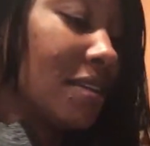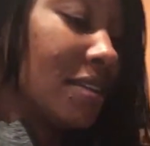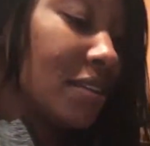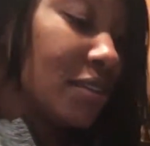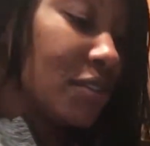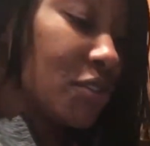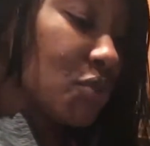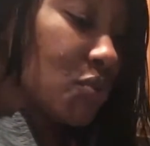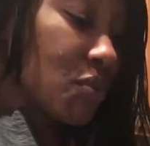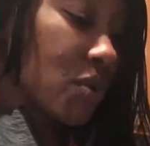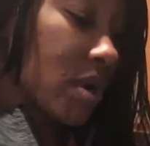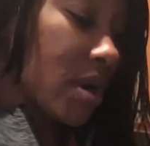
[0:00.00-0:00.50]

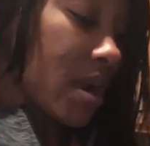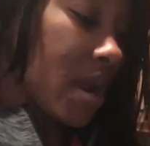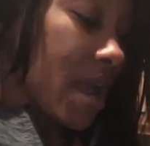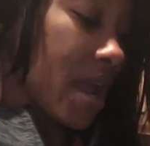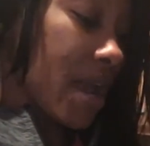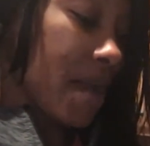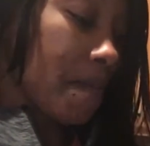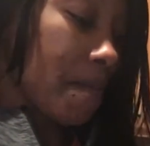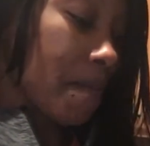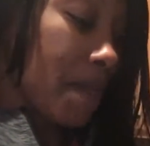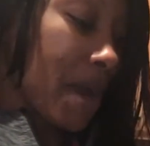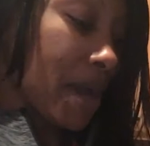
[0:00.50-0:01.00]
Those were
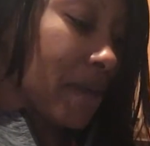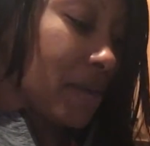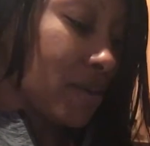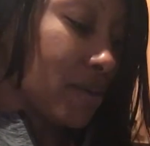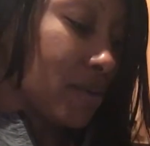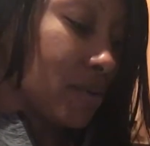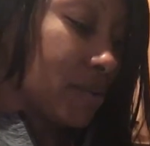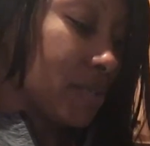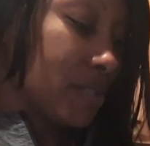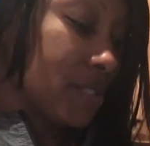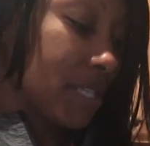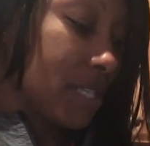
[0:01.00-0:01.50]
at
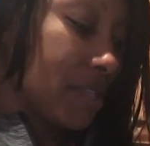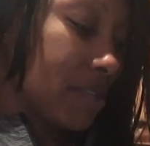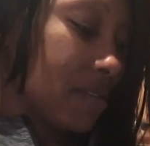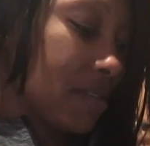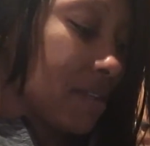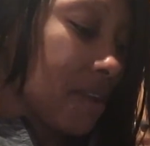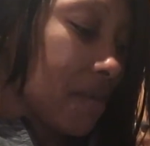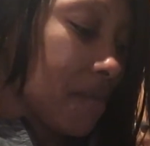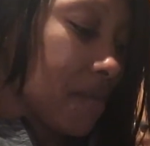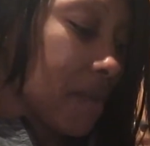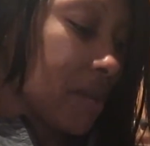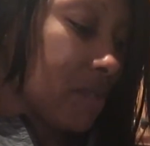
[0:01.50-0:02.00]
Michael's. I
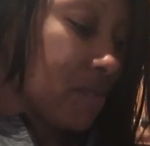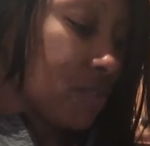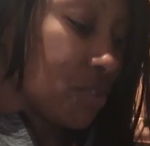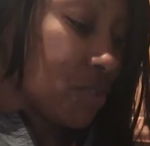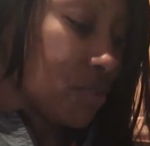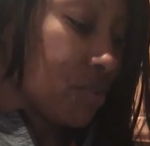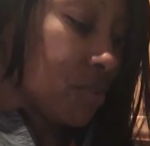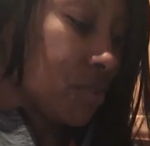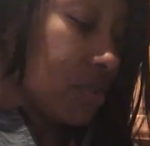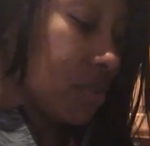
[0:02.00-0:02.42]
think I may have showed